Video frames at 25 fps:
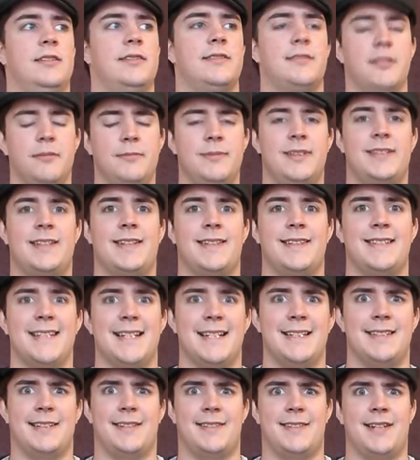Zombies are
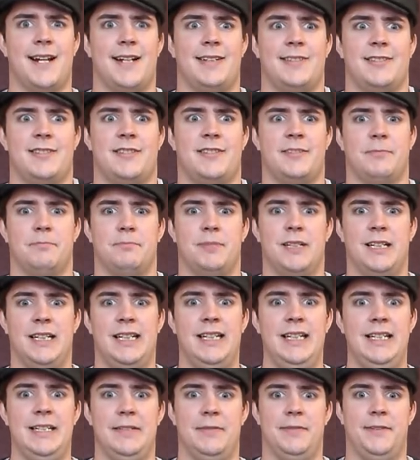there to challenge
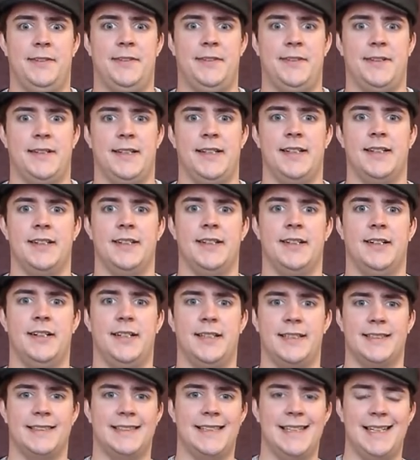beliefs and
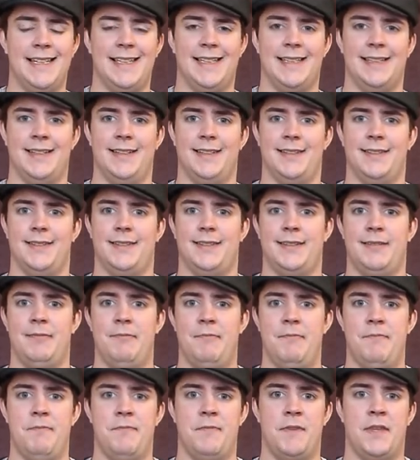ideas.
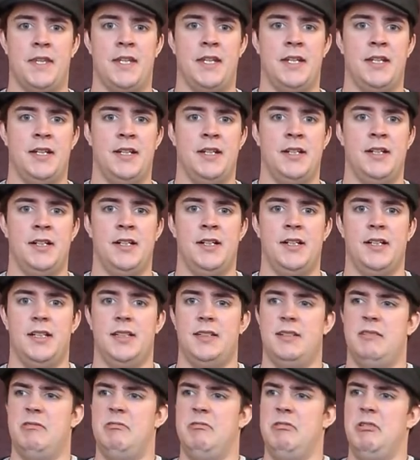
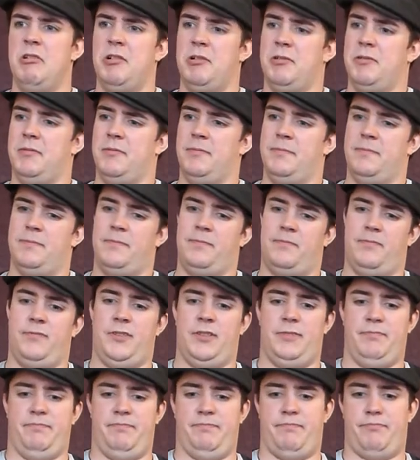Not
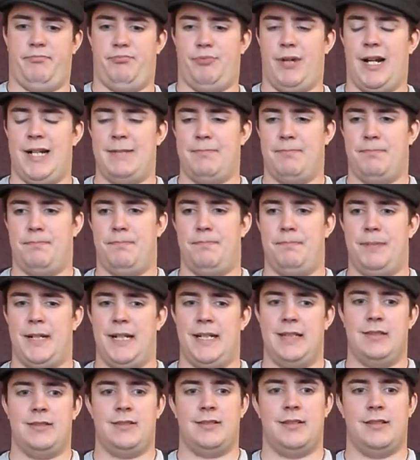for Brad
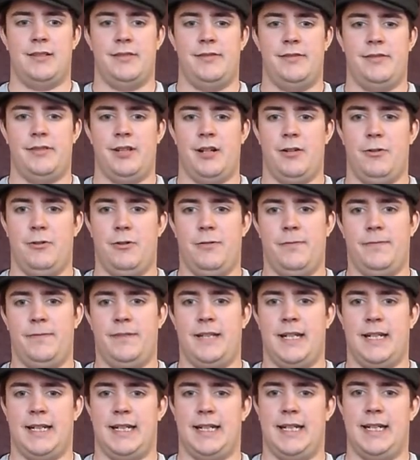Pitt to show off
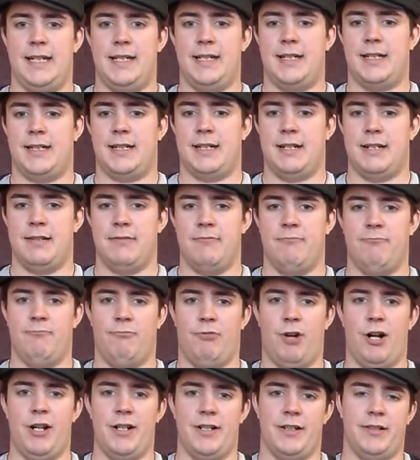that he can
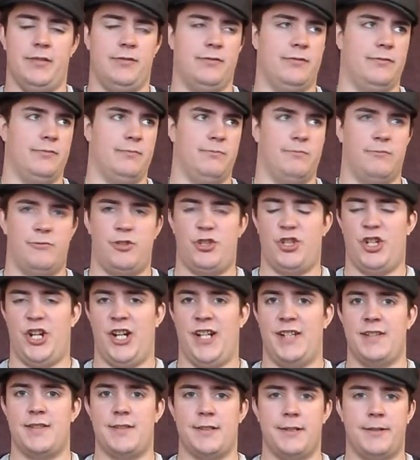run and
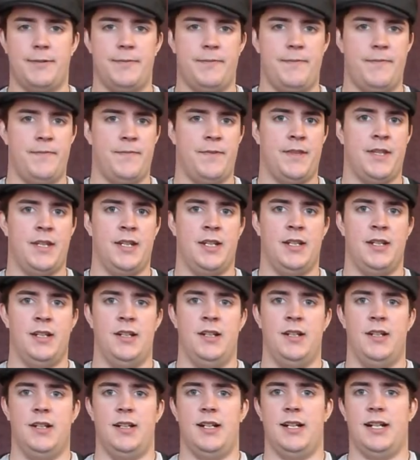shit.
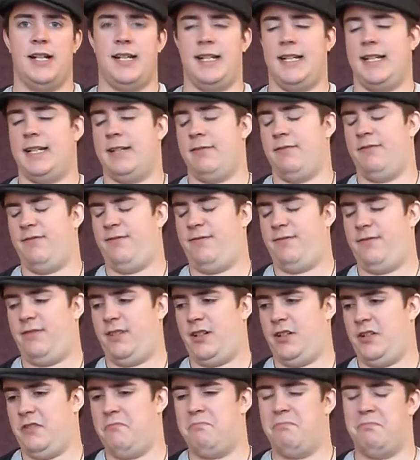And he can
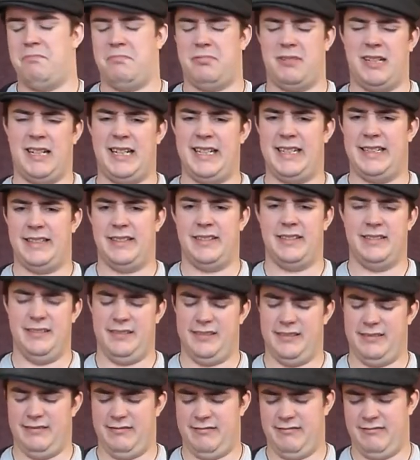fly
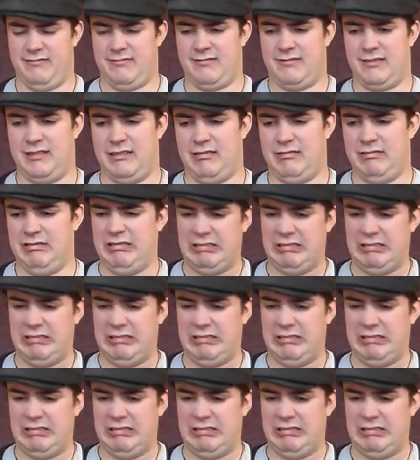planes and go...